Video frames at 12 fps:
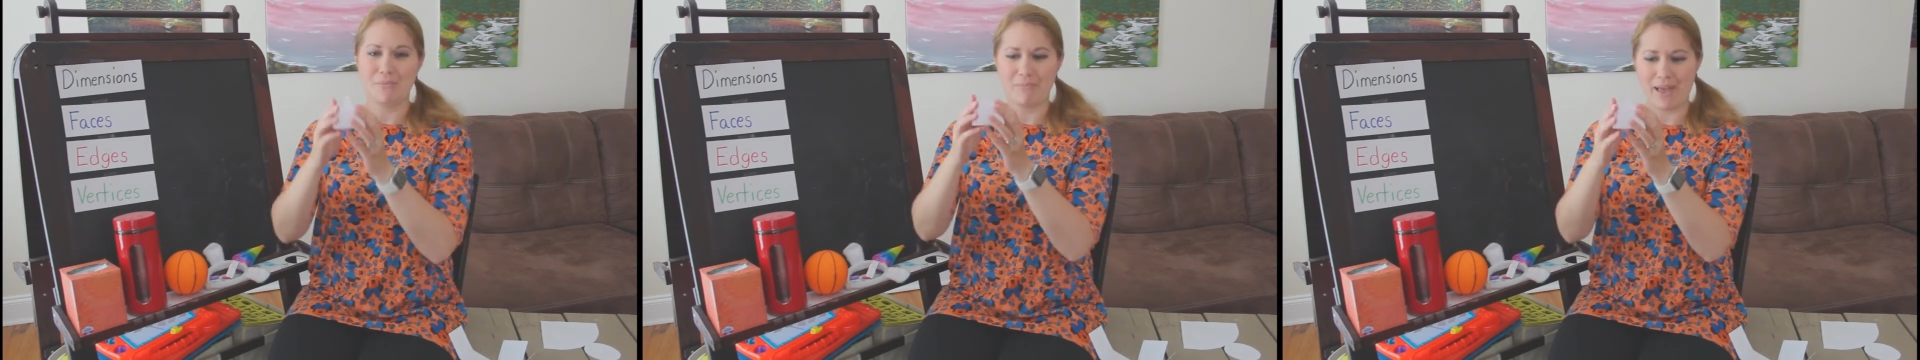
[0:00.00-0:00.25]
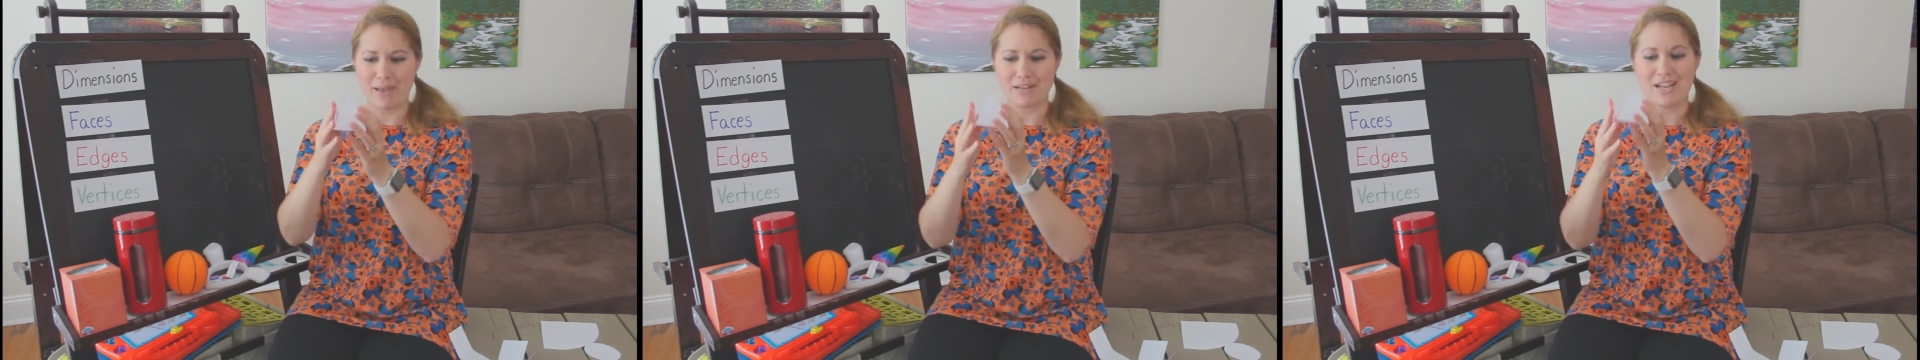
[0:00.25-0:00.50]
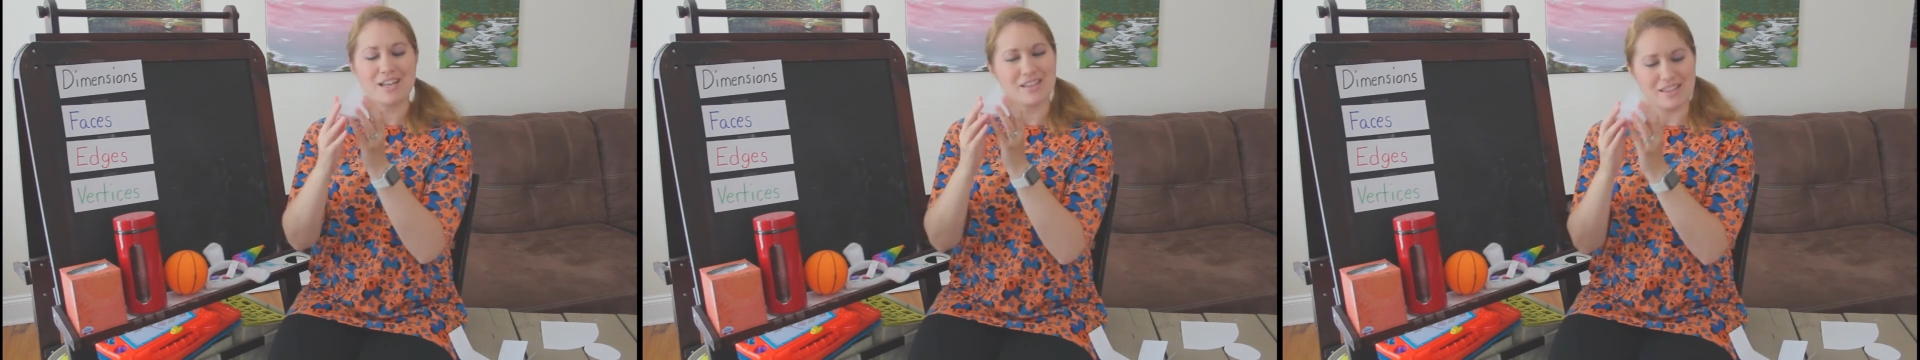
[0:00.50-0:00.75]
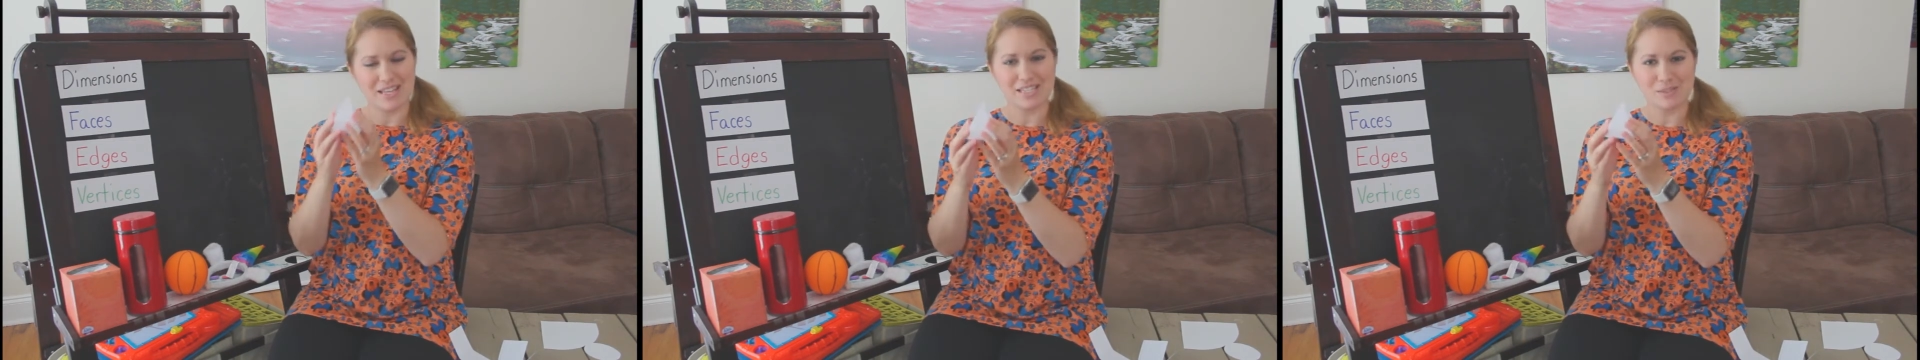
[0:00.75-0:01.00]
but
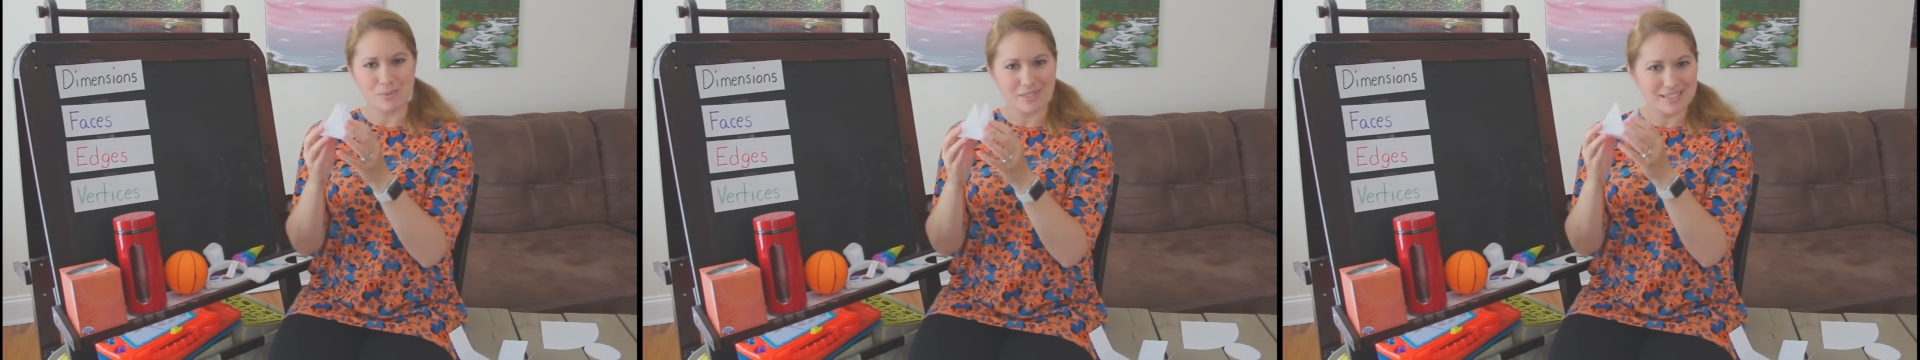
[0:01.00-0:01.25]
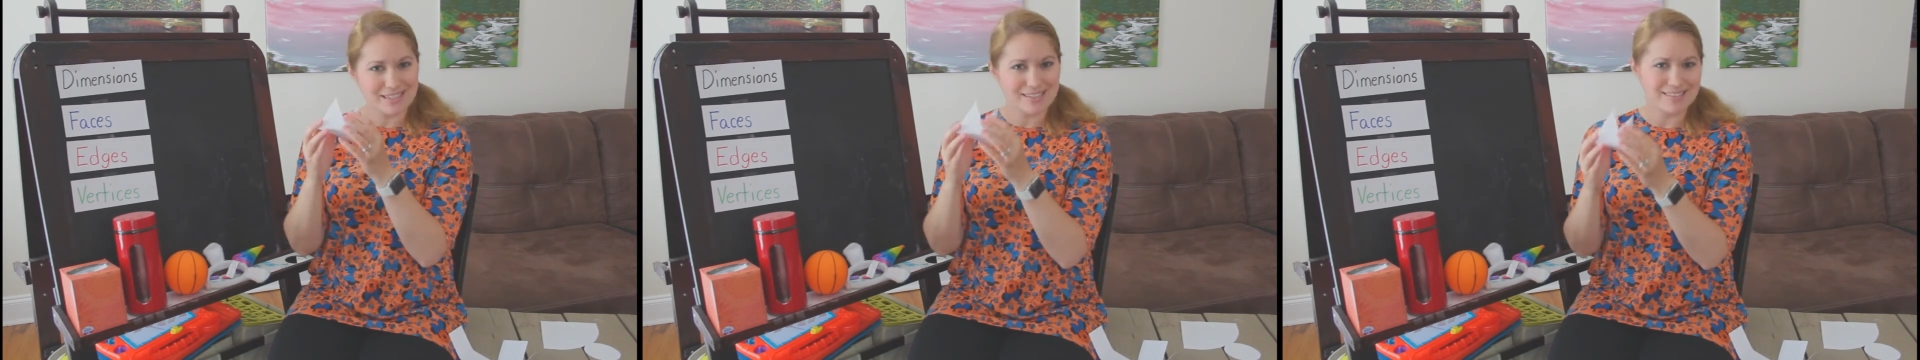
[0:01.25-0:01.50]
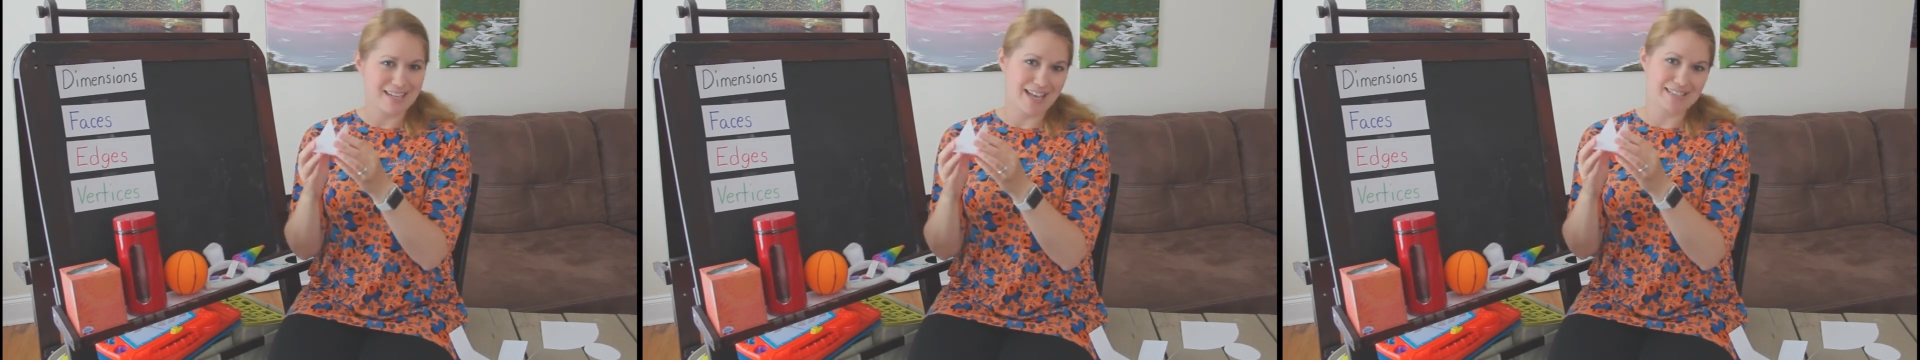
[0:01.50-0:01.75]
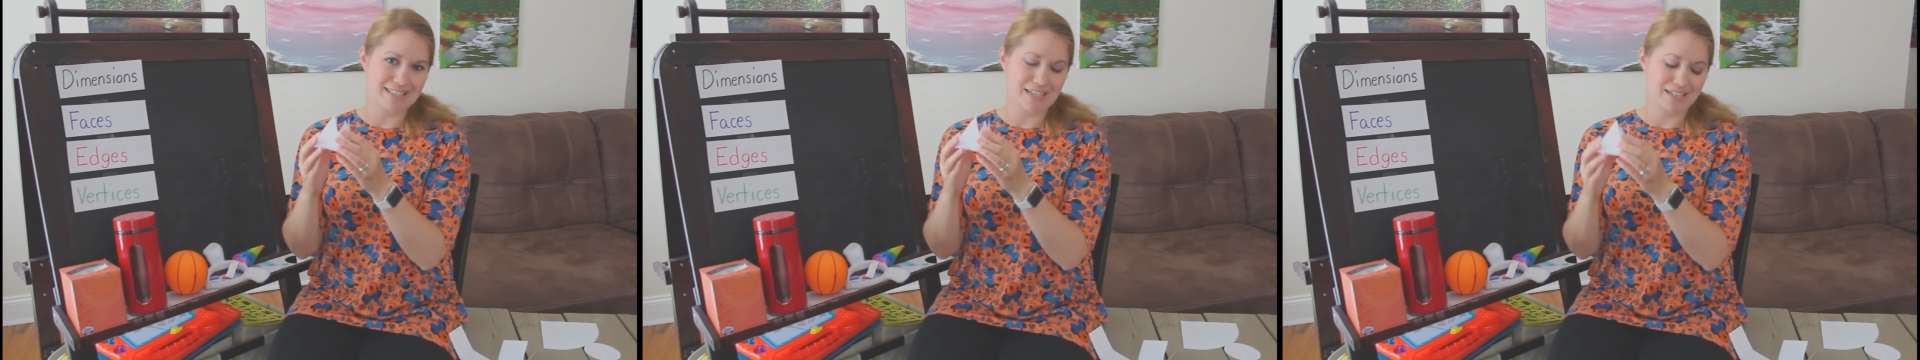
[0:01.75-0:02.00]
this one
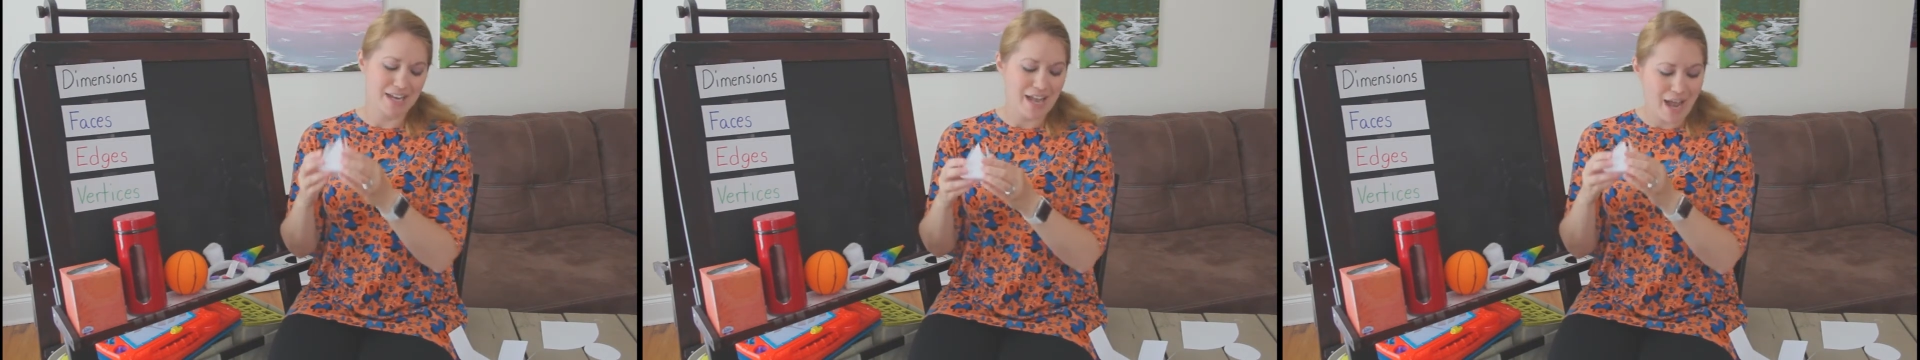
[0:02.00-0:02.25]
doesn't.